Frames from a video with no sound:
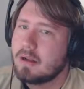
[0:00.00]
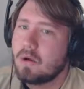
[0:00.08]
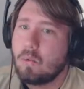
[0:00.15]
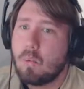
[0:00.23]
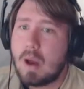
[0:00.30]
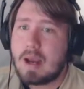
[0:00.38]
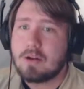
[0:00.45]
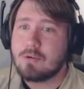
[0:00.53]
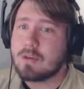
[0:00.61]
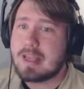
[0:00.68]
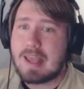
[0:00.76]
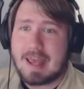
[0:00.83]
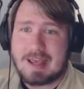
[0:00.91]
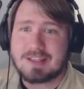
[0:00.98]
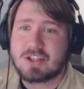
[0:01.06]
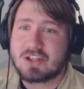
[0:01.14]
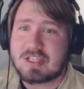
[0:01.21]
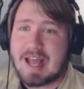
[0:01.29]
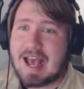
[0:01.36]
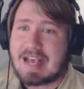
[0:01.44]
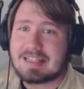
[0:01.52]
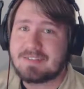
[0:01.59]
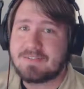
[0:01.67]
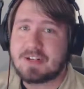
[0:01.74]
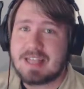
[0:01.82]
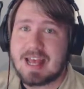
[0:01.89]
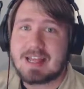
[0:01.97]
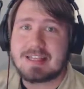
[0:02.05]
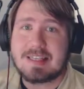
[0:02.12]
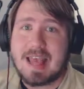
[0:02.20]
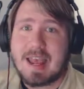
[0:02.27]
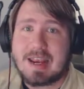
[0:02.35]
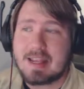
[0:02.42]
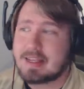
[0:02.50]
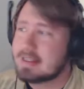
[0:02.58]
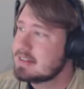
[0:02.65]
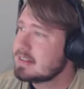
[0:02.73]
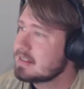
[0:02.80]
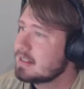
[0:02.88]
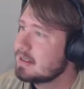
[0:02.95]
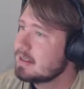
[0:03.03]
Why don't the lasers last for 10 seconds?